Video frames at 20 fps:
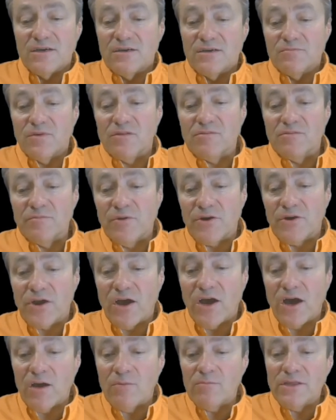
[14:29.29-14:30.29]
Probably more
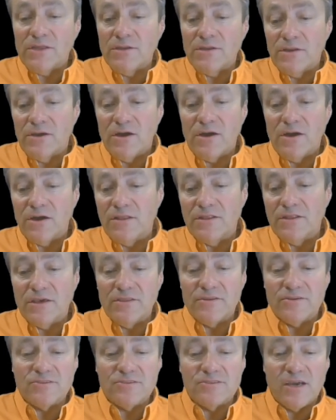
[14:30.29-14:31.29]
common on the
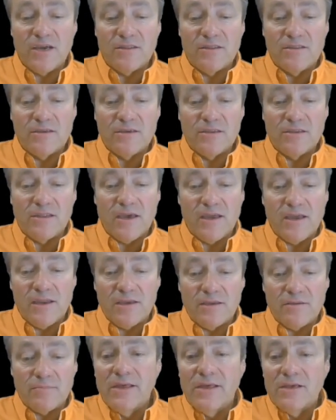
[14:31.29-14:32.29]
other side of the
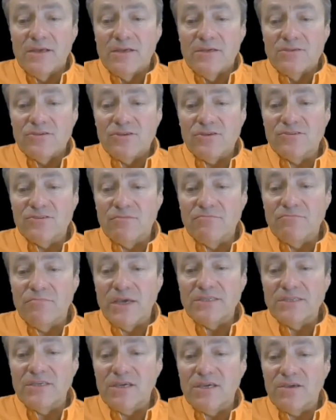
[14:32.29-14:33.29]
Atlantic. So some
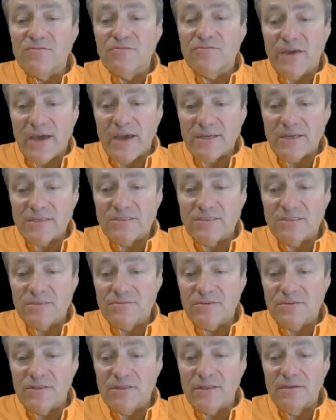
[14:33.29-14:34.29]
basic facts,
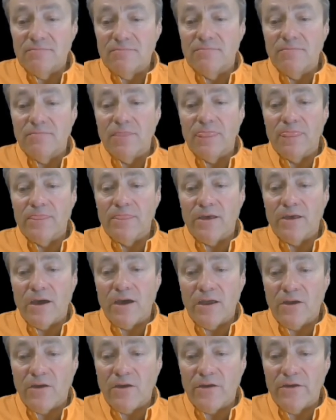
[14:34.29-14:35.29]
really,
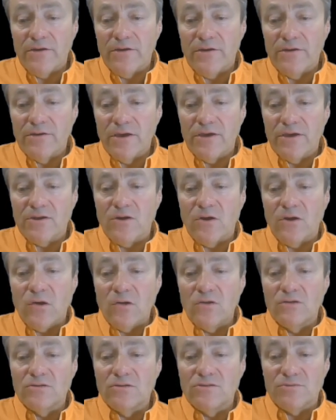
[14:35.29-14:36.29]
not hard at
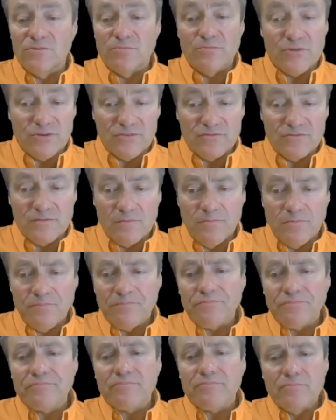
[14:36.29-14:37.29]
all to prove.
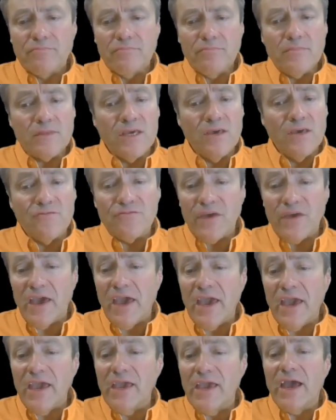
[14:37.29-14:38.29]
If
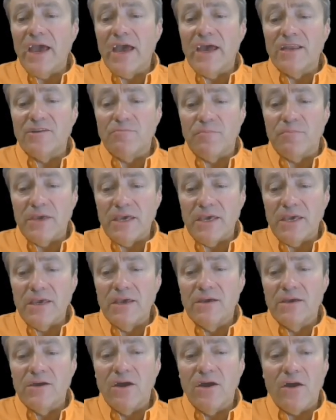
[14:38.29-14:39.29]
A and
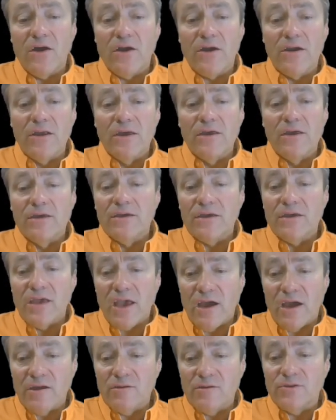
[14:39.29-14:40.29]
B are
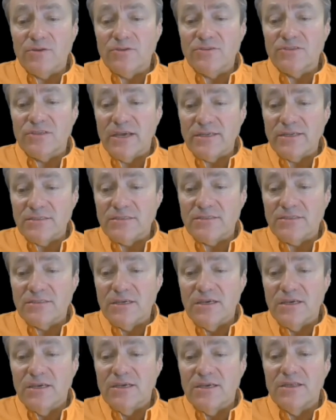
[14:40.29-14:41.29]
countable sets,
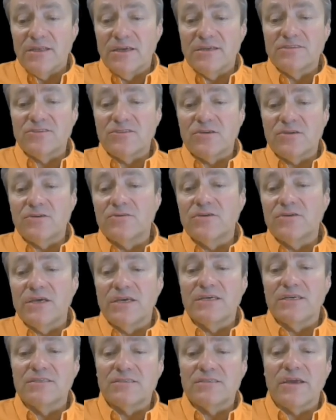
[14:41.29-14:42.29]
then so
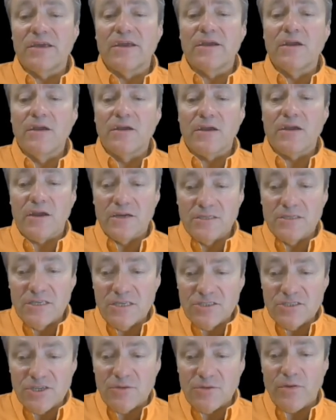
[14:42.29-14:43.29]
is their
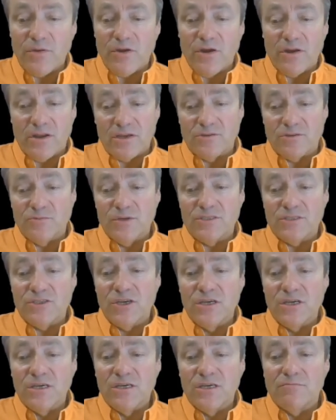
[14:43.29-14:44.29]
Cartesian product, which
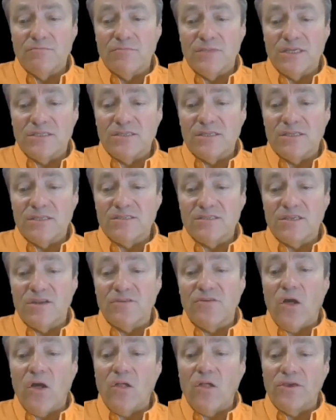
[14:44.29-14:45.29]
means the set
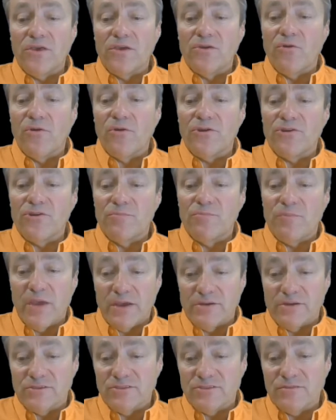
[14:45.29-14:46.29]
of all the ordered
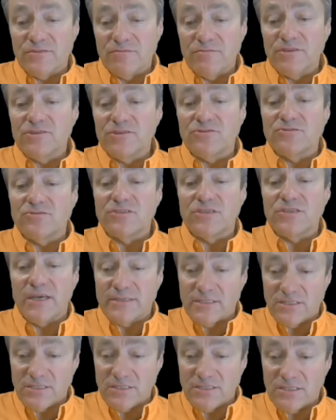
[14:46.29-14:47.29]
pairs from the 2
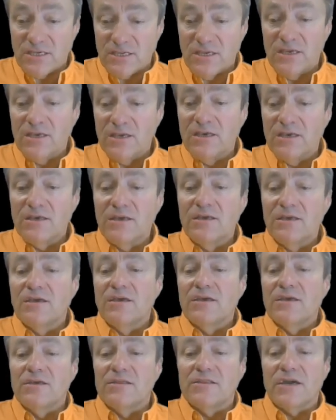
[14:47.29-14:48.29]
sets.
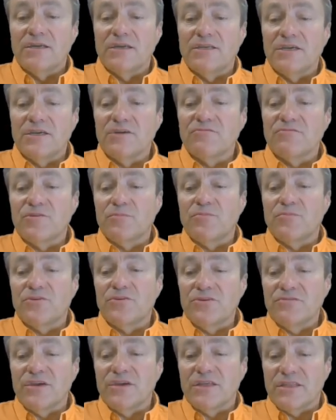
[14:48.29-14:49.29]
The idea for
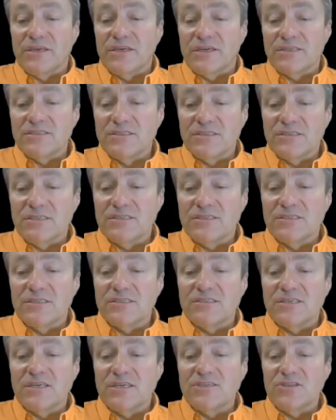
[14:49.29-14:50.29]
proving this is
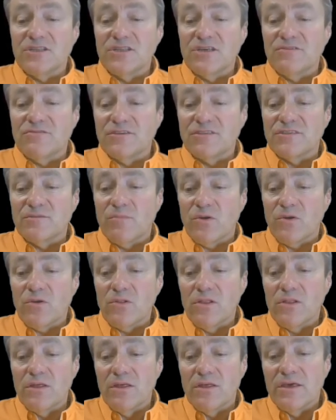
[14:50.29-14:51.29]
essentially
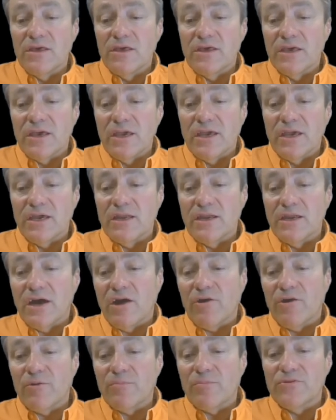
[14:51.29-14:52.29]
visible in
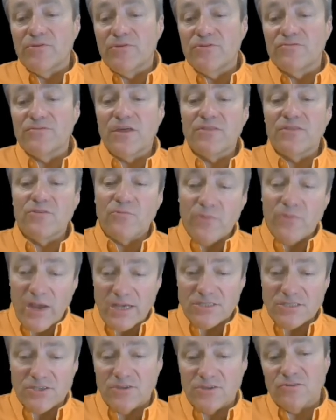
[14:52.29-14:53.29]
our proof that the
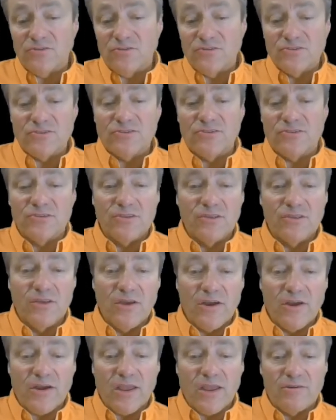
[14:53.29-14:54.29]
rationals
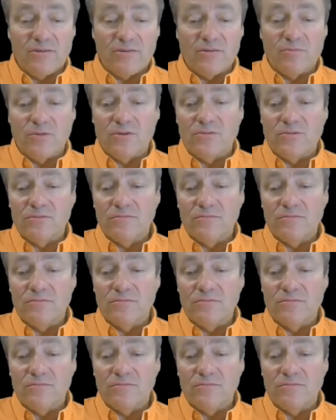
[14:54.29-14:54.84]
are countable.